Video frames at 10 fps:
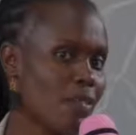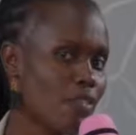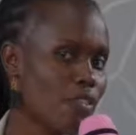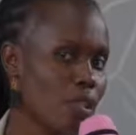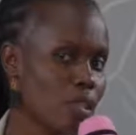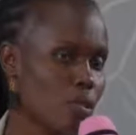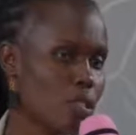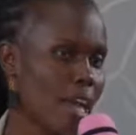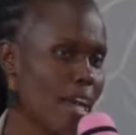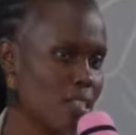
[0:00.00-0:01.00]
time for
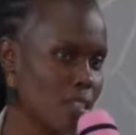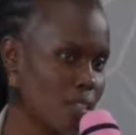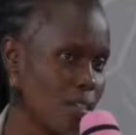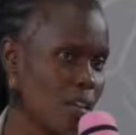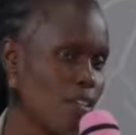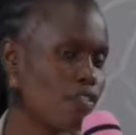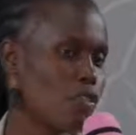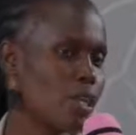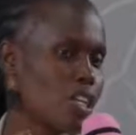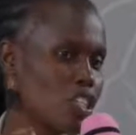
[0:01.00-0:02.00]
the society,
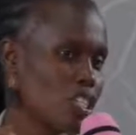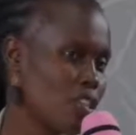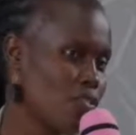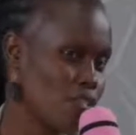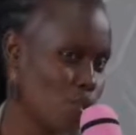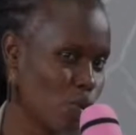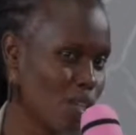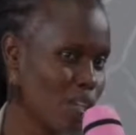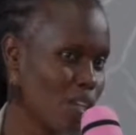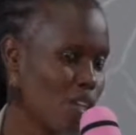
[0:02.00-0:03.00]
for each
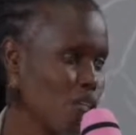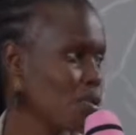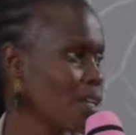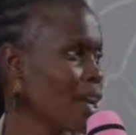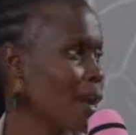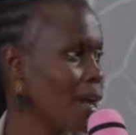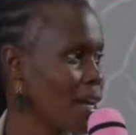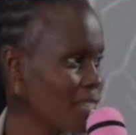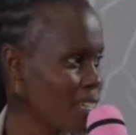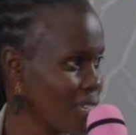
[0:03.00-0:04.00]
individual to take
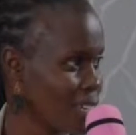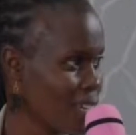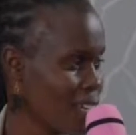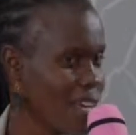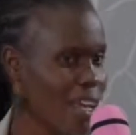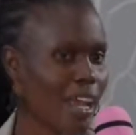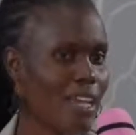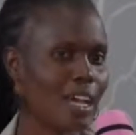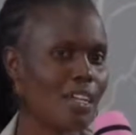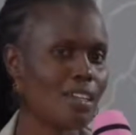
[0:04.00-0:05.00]
a backseat
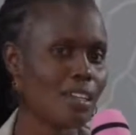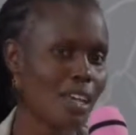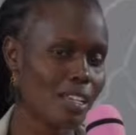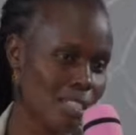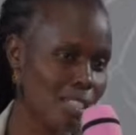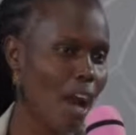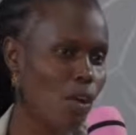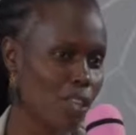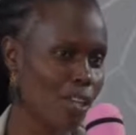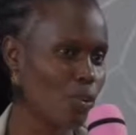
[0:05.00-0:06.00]
and
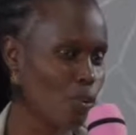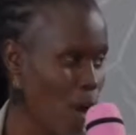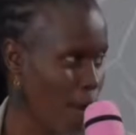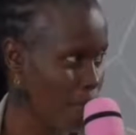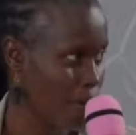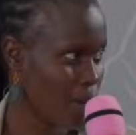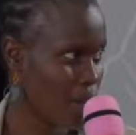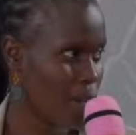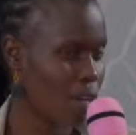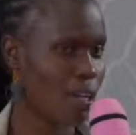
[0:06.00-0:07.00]
address how they grew up.
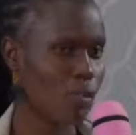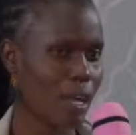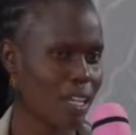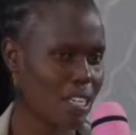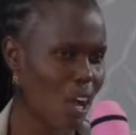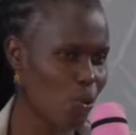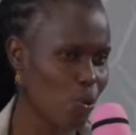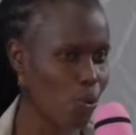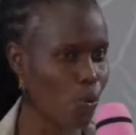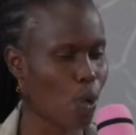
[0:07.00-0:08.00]
Look at
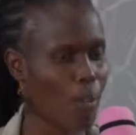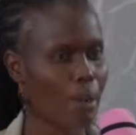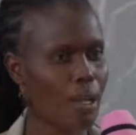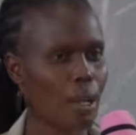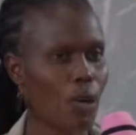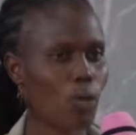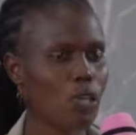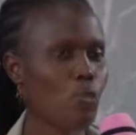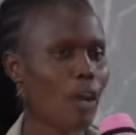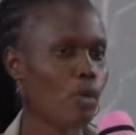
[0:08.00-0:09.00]
how you grew up.
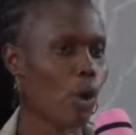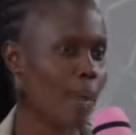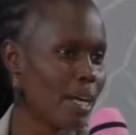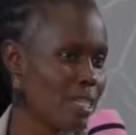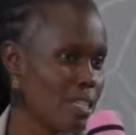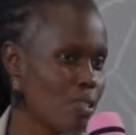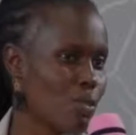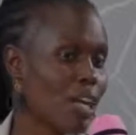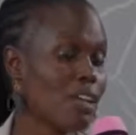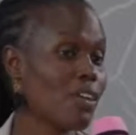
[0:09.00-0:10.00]
what were your
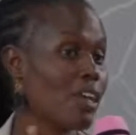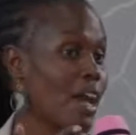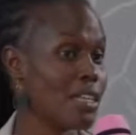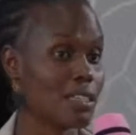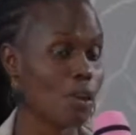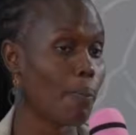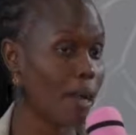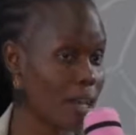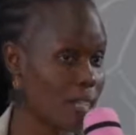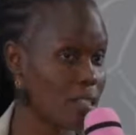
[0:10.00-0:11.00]
patterns? You can even ask
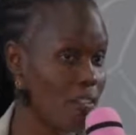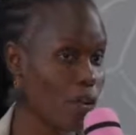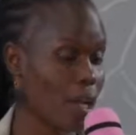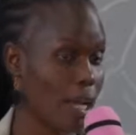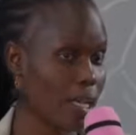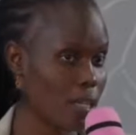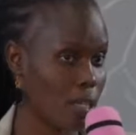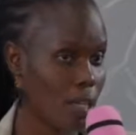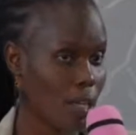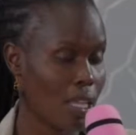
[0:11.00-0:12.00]
your parents, if you're
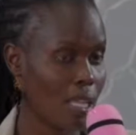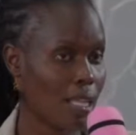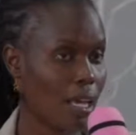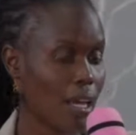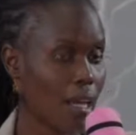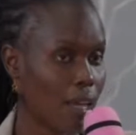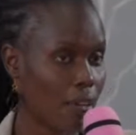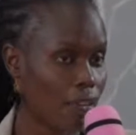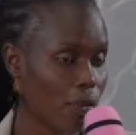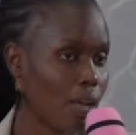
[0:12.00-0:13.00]
lucky that they are
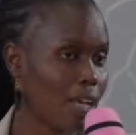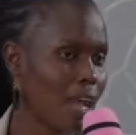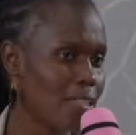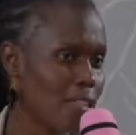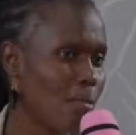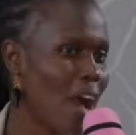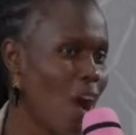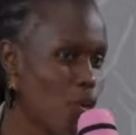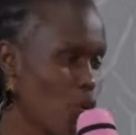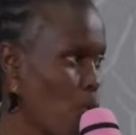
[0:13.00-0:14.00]
alive. You can ask
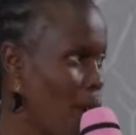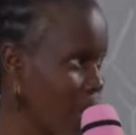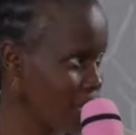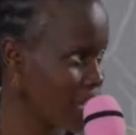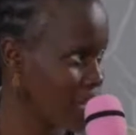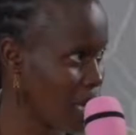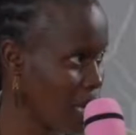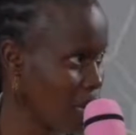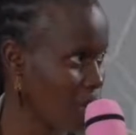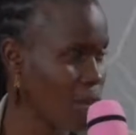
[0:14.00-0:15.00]
them how you were as a
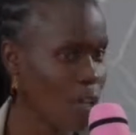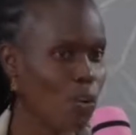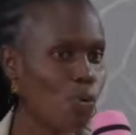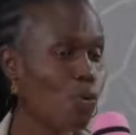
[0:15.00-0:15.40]
child.